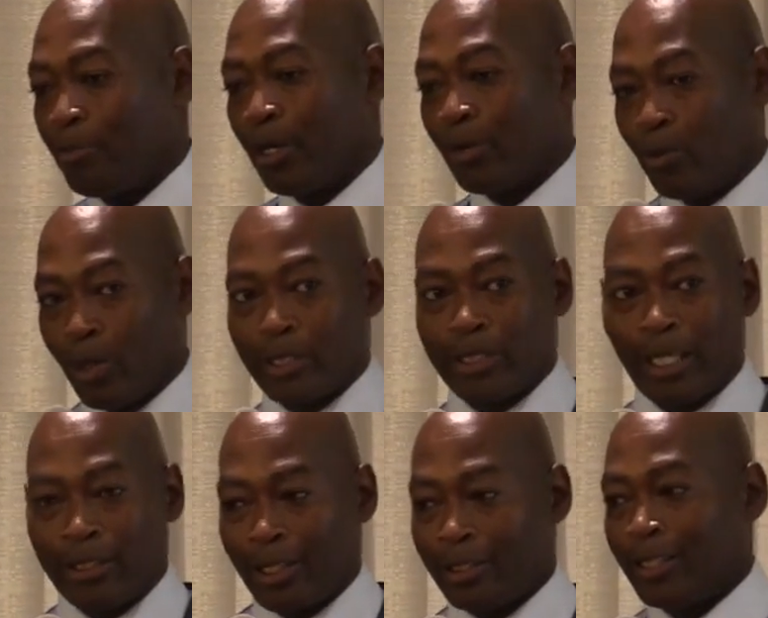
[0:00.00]
But once I
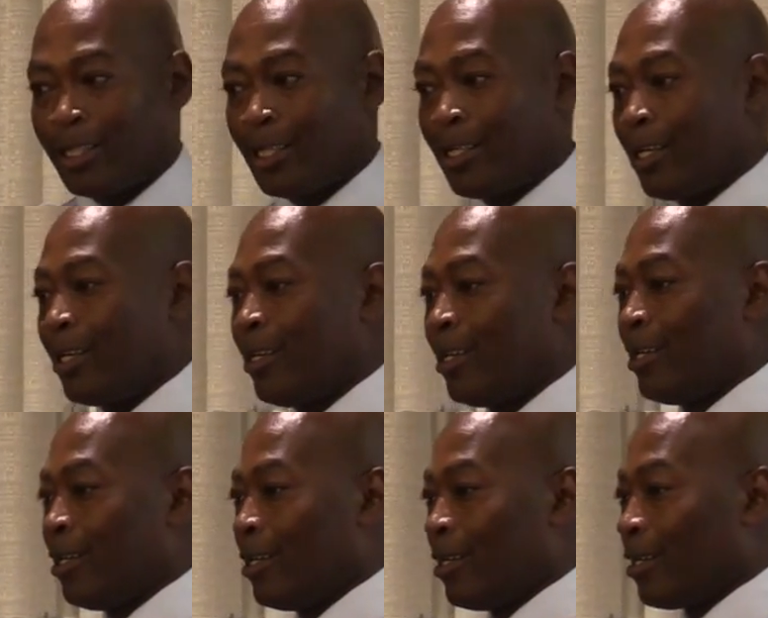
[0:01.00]
took the DNA,
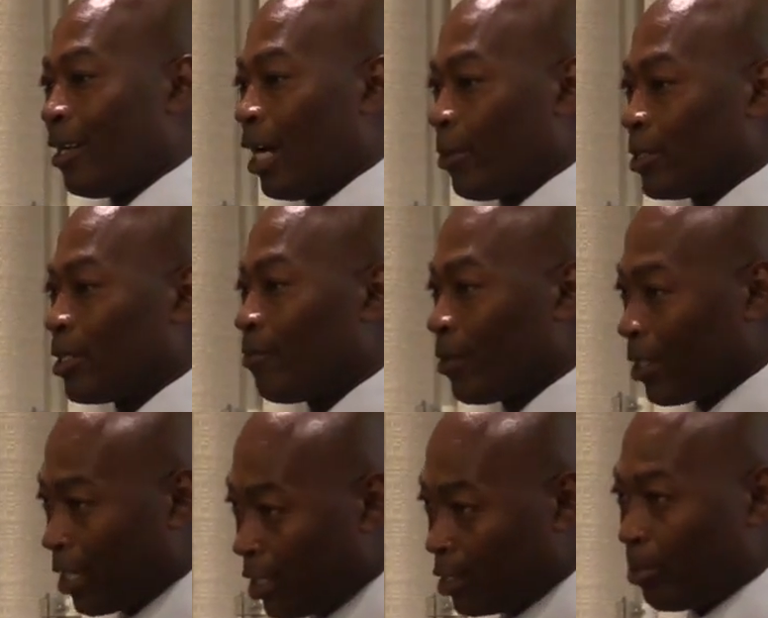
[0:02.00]
I was given a
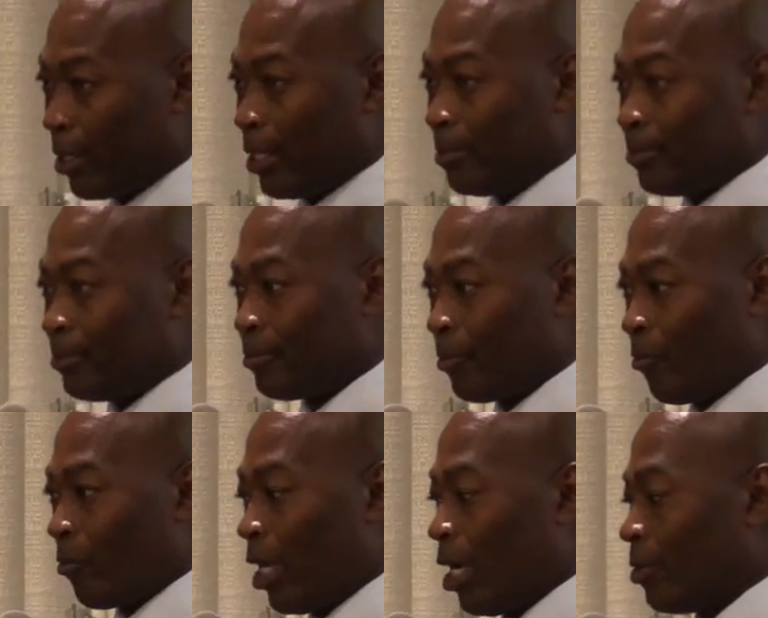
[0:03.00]
case plan.
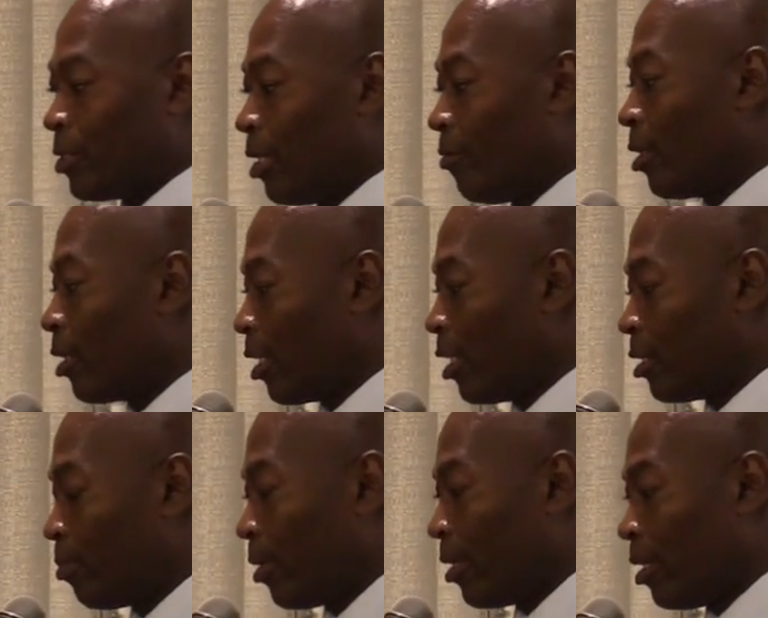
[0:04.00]
I was given a
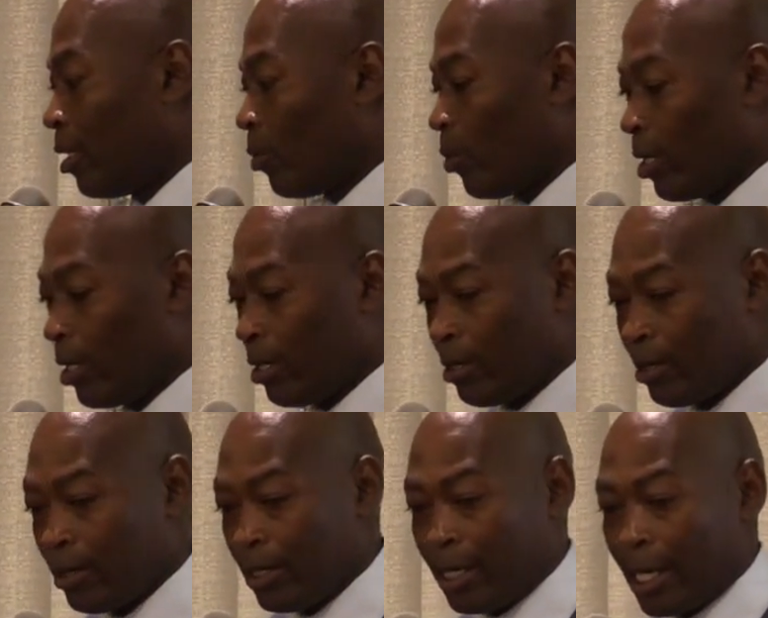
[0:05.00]
case plan
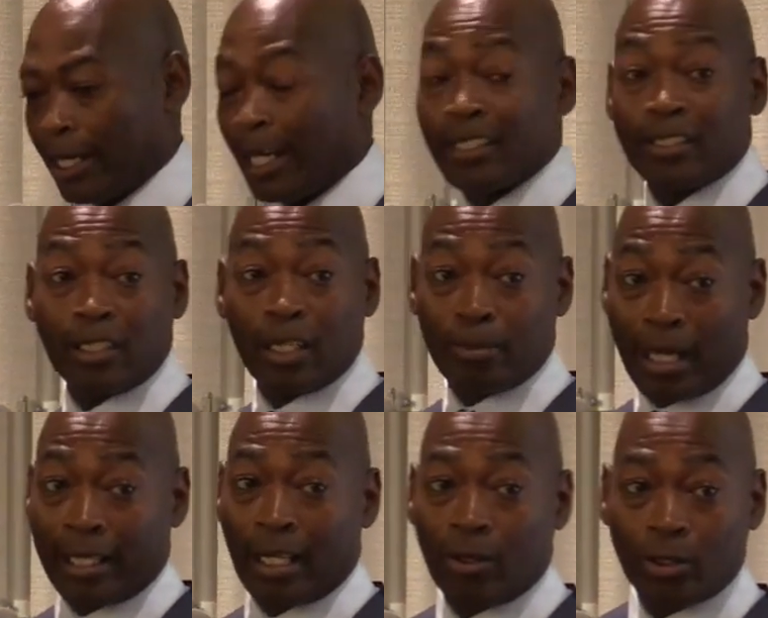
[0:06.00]
where I got to see him
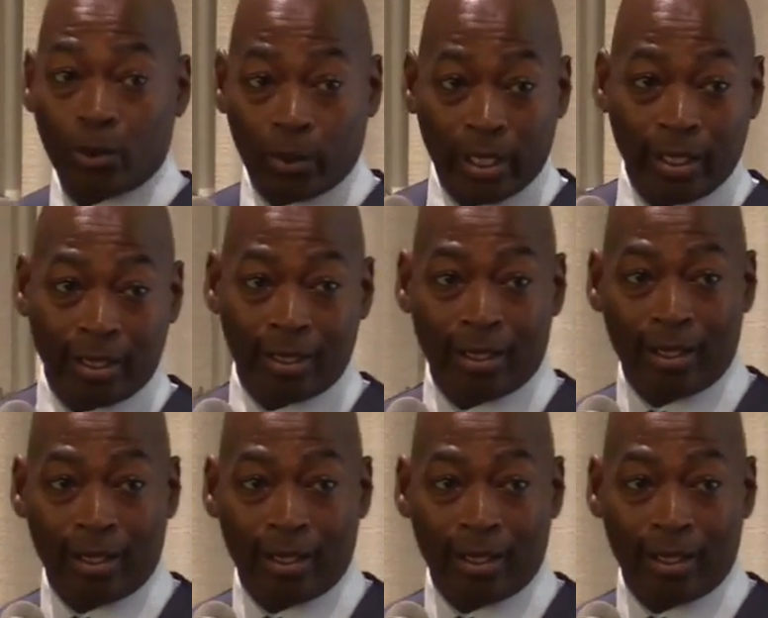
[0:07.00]
9 hours a week.